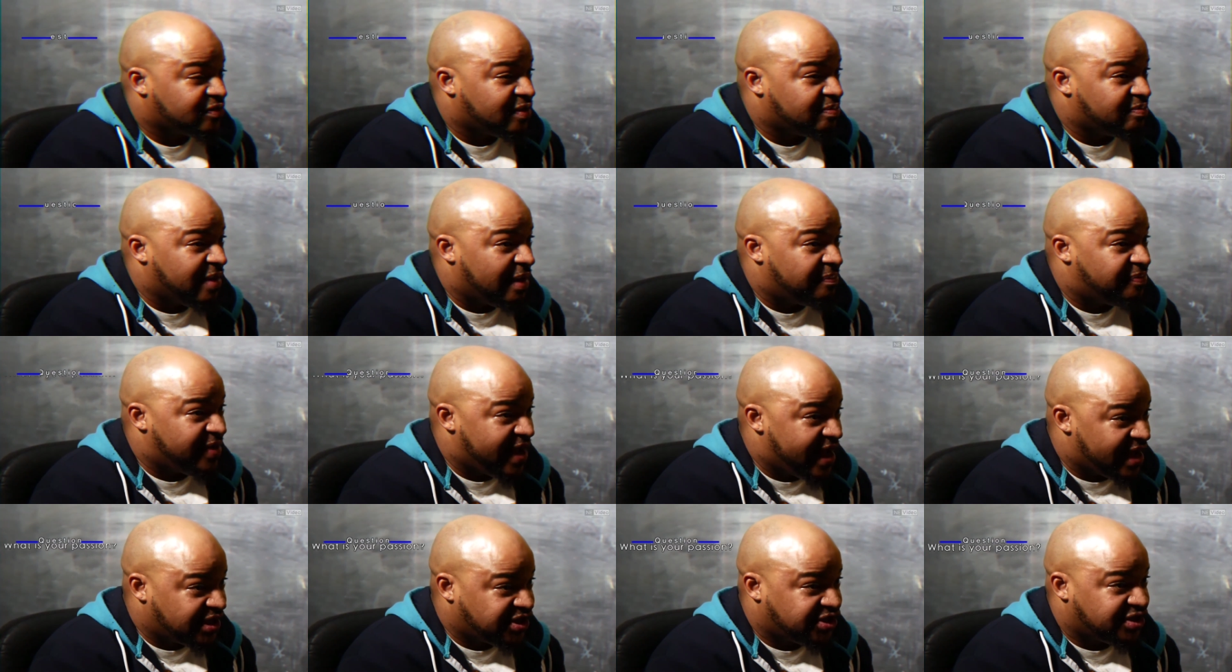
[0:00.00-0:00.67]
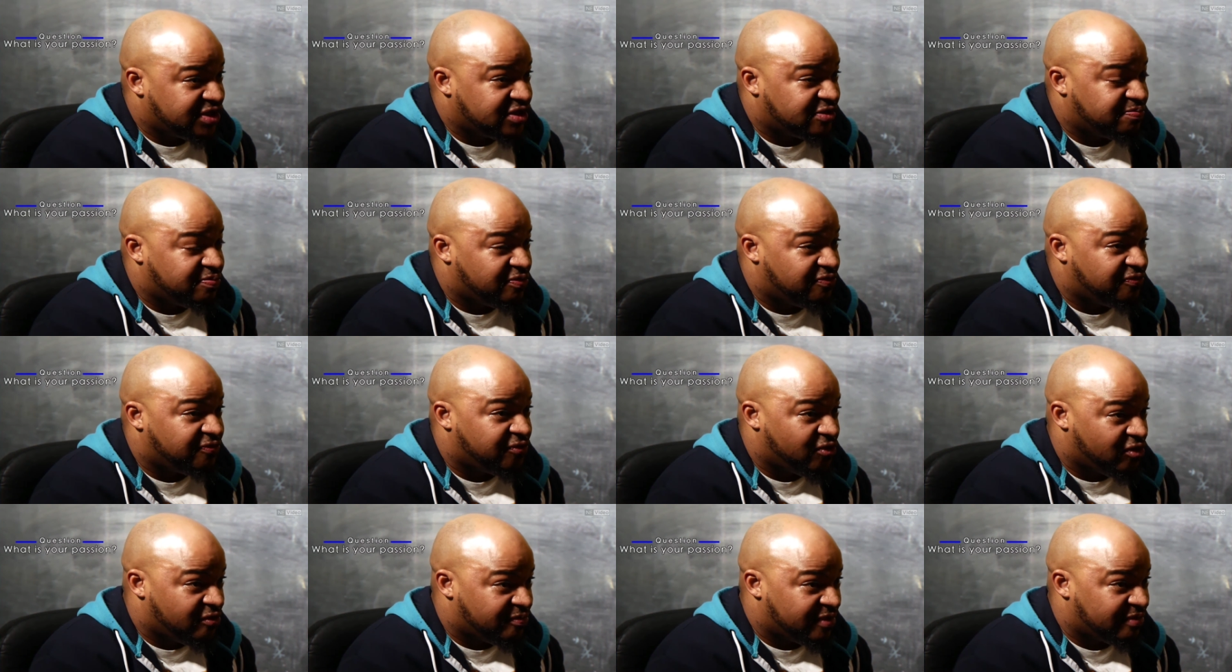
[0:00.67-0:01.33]
My passion is
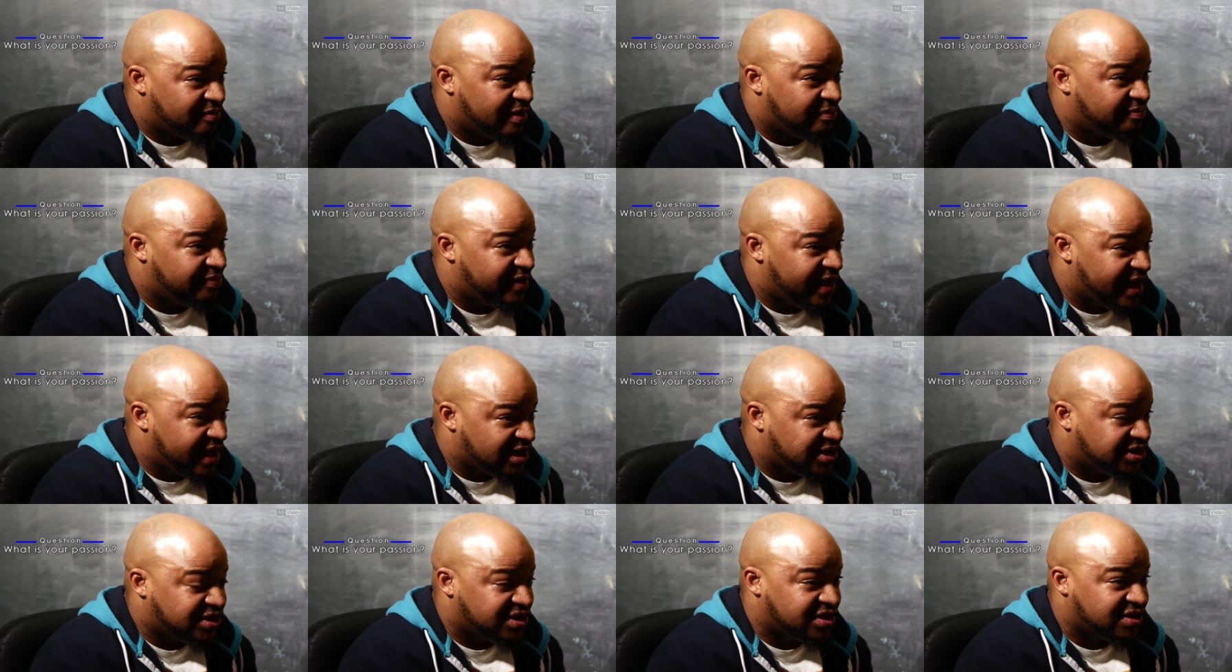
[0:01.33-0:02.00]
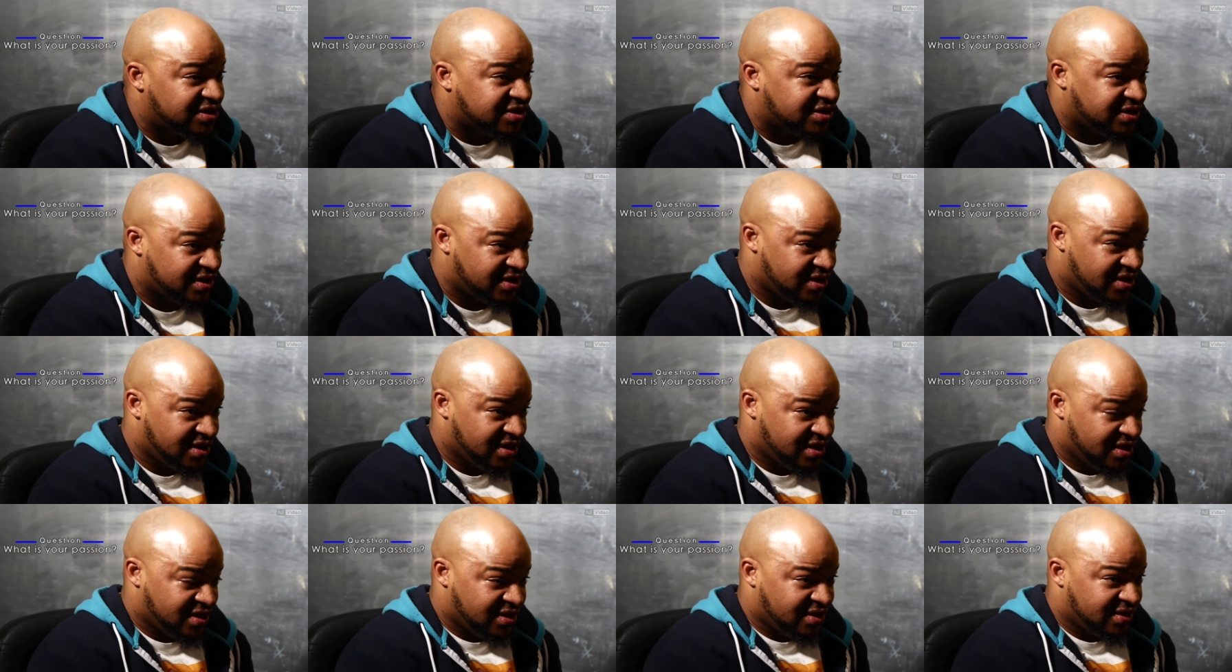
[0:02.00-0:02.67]
performing. My passion is
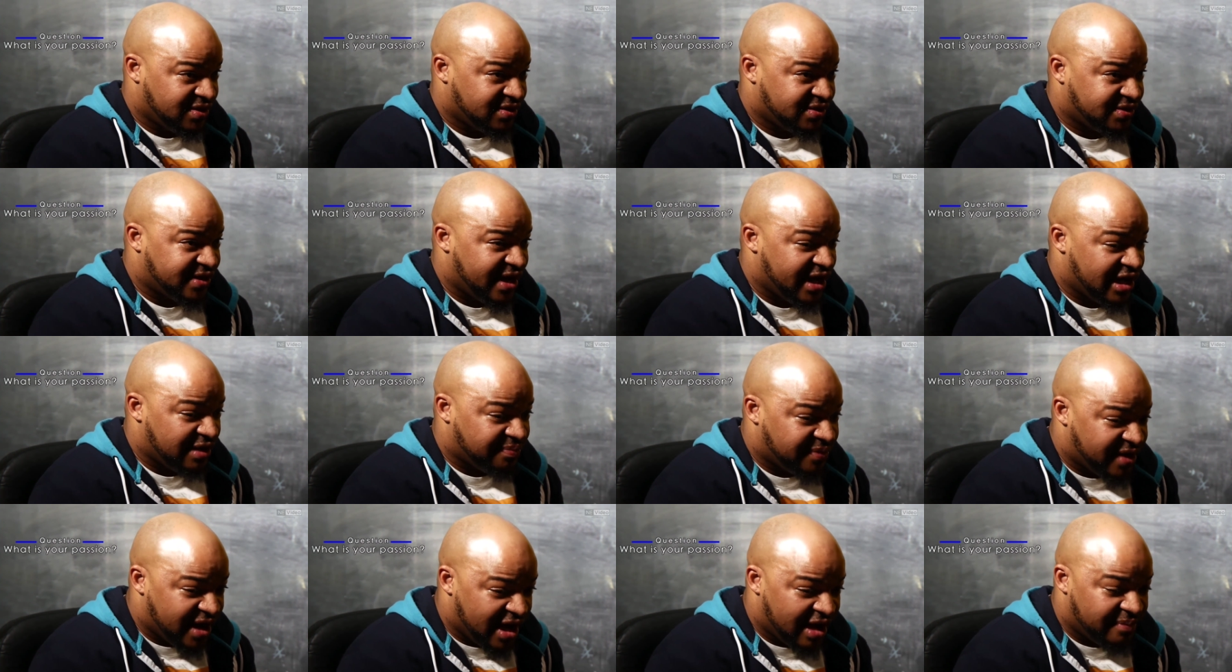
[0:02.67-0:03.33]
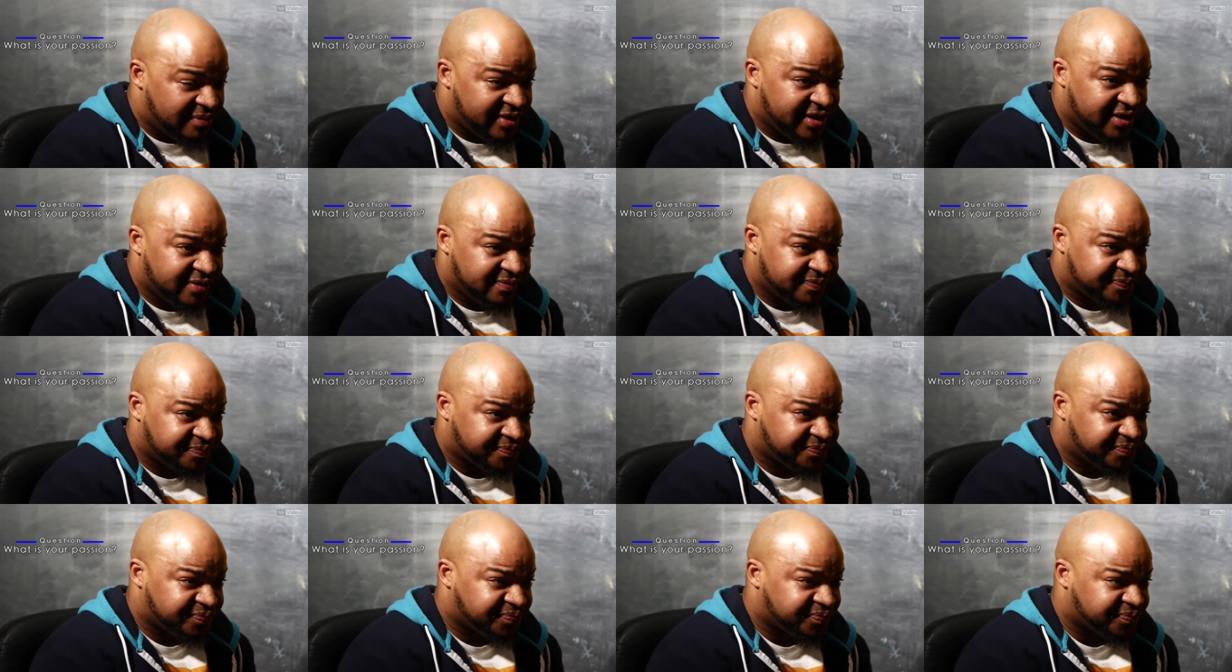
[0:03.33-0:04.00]
stand-up comedy.
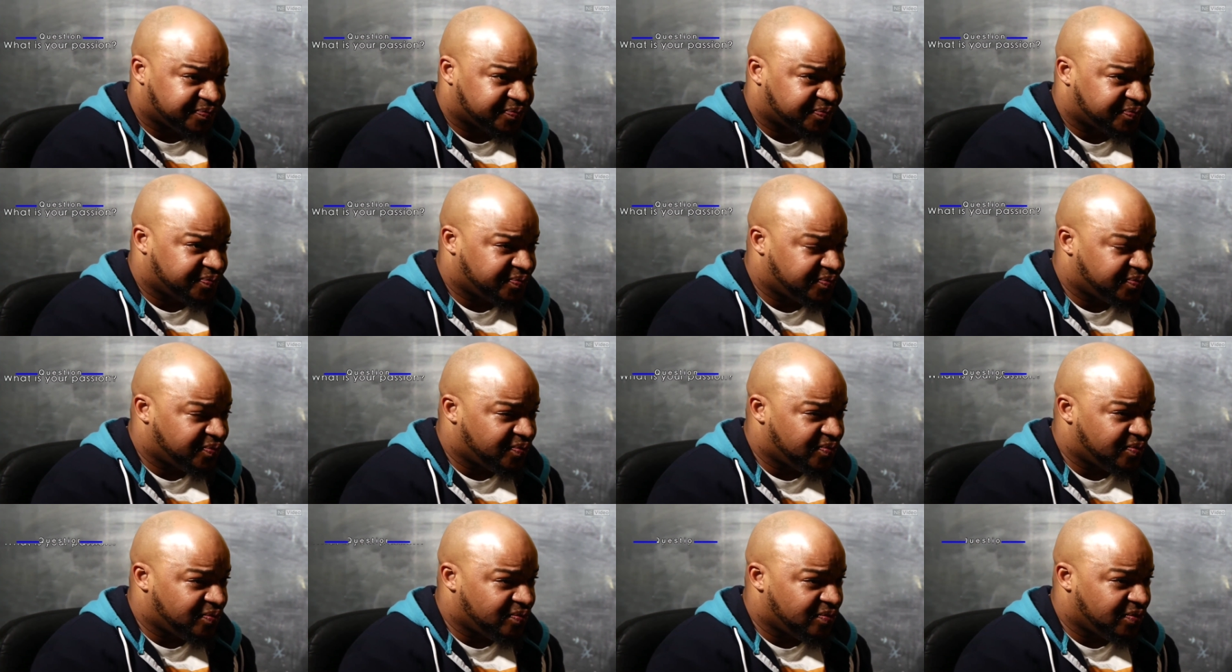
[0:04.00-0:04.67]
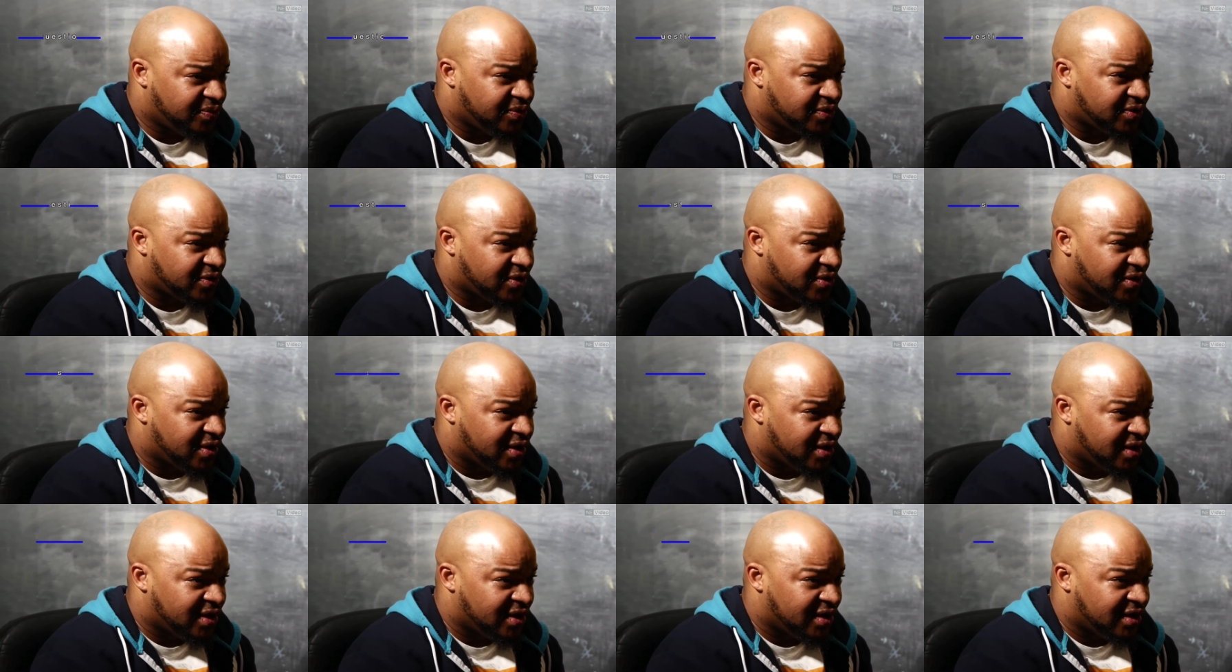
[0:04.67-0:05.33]

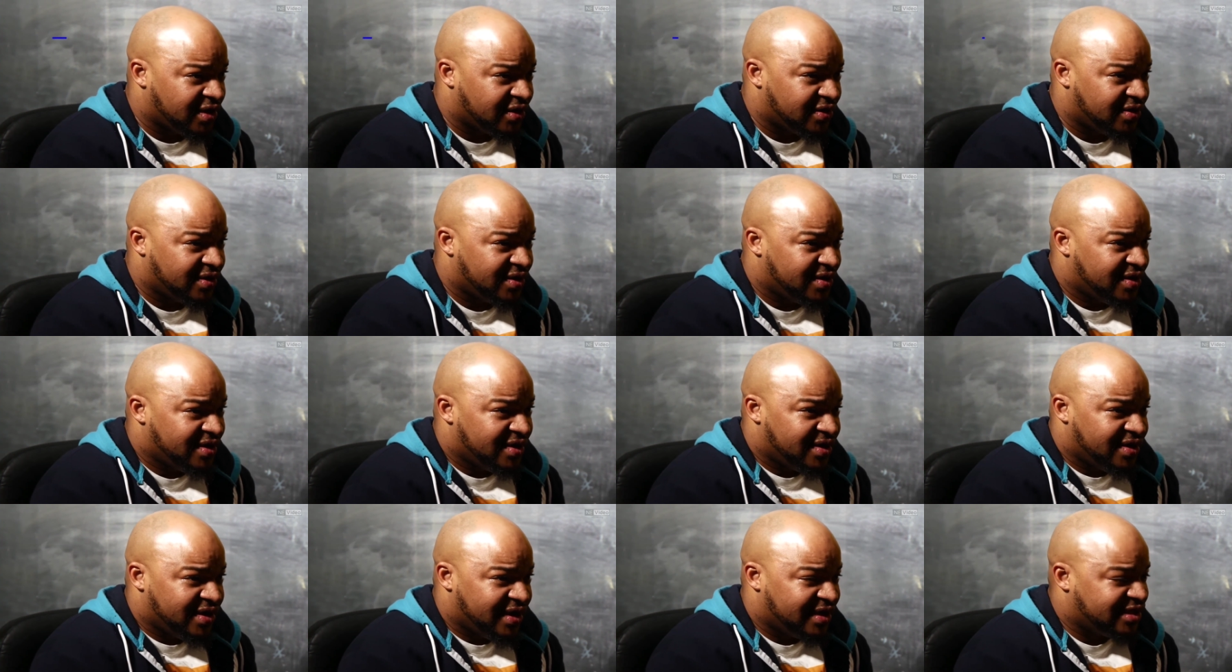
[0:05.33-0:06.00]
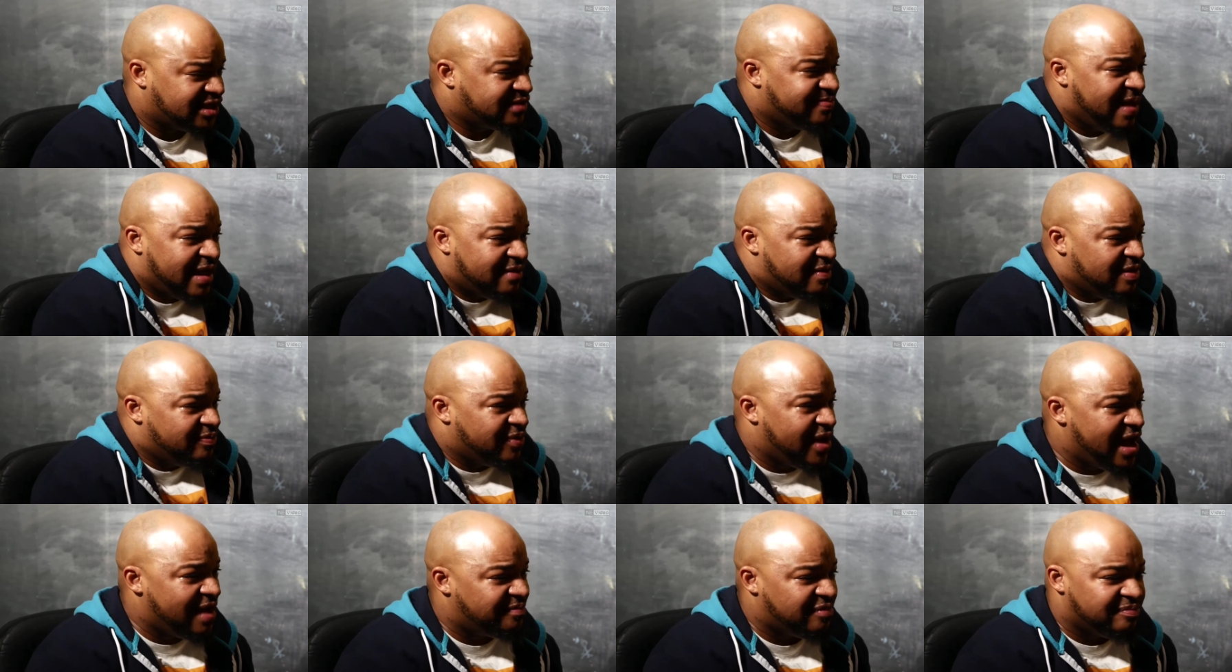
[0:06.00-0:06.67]
And just making
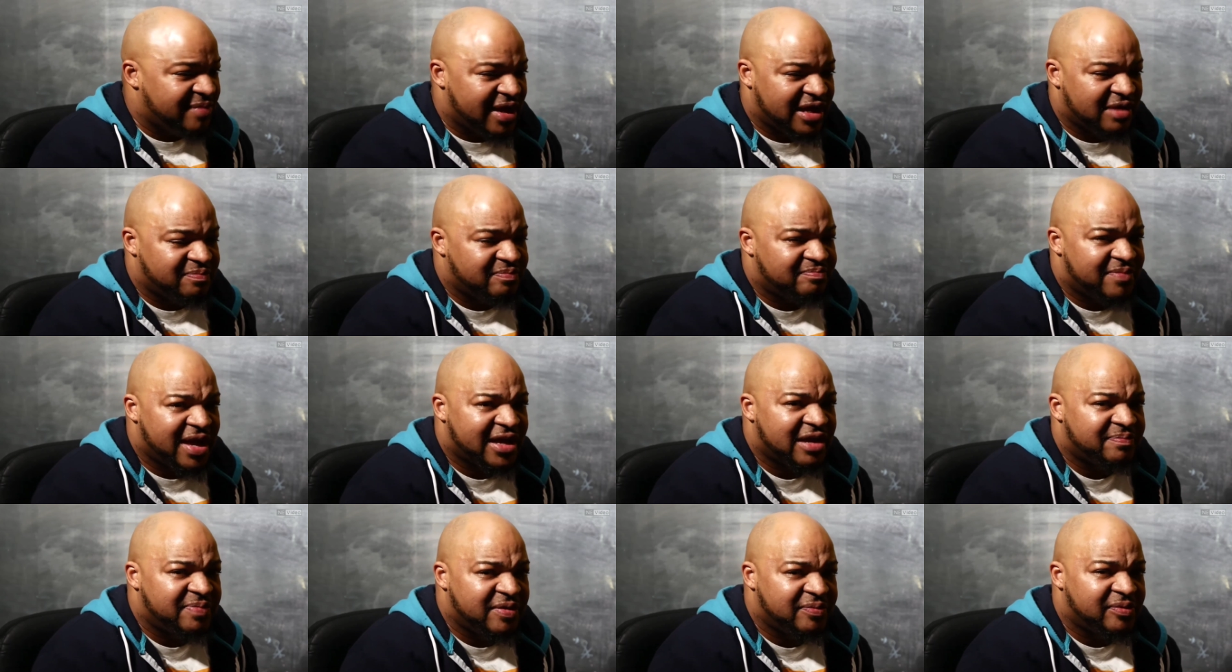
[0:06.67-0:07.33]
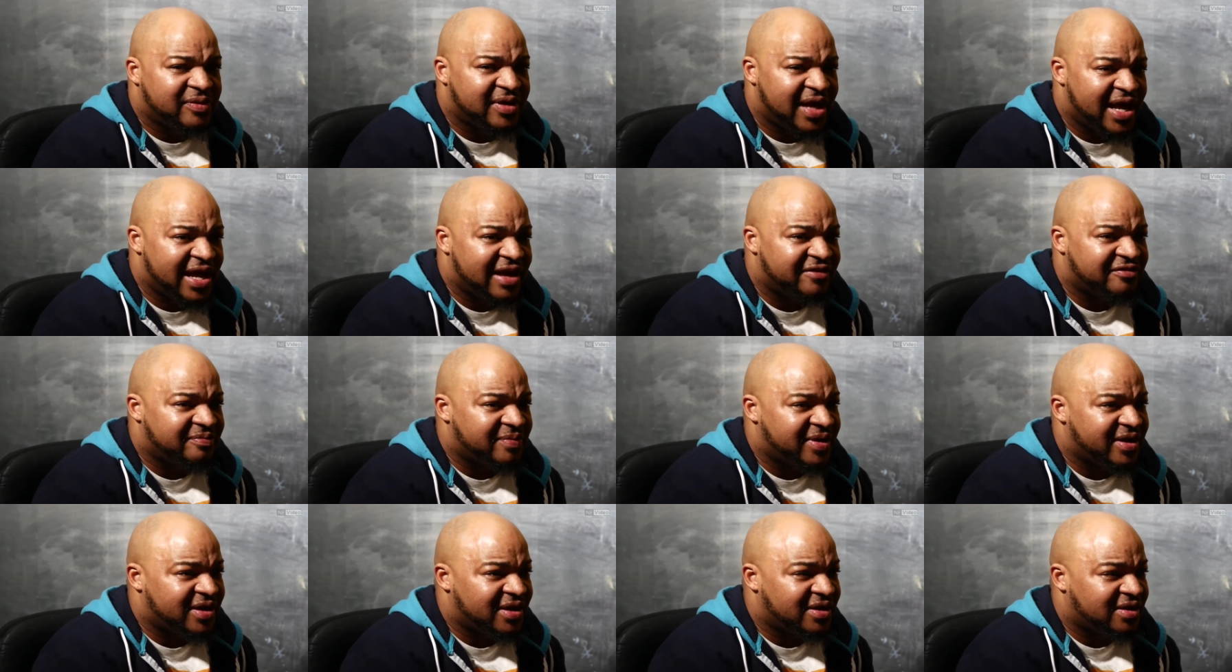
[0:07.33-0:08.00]
people happy, making people
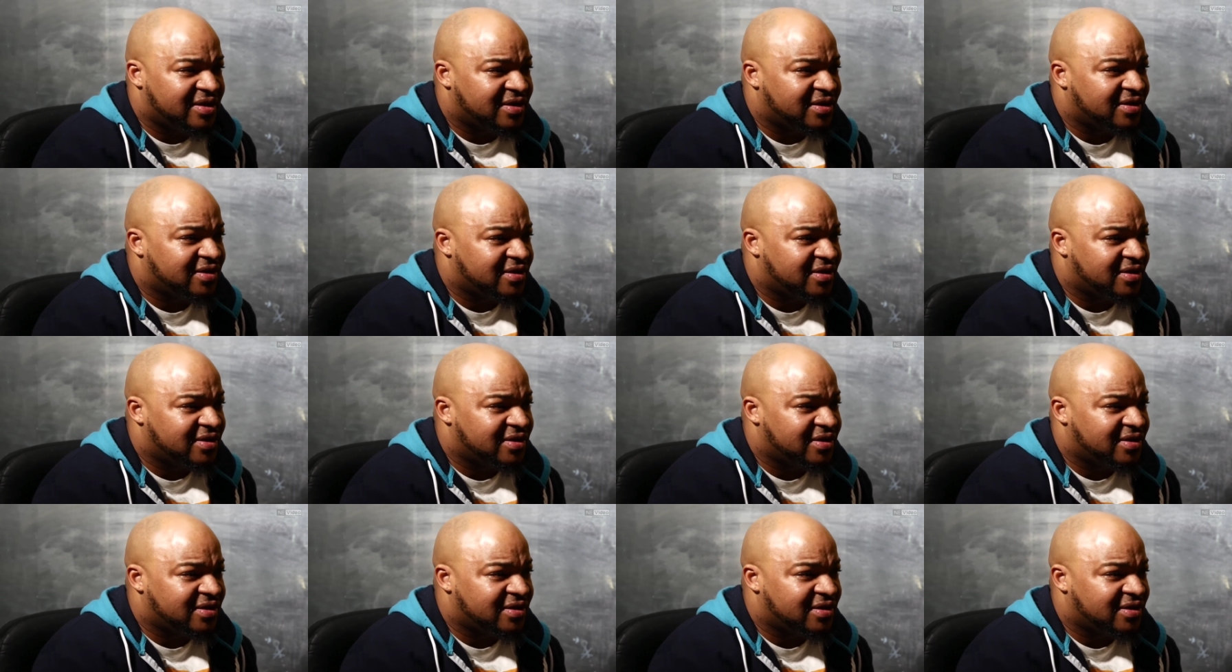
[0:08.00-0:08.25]
laugh, man.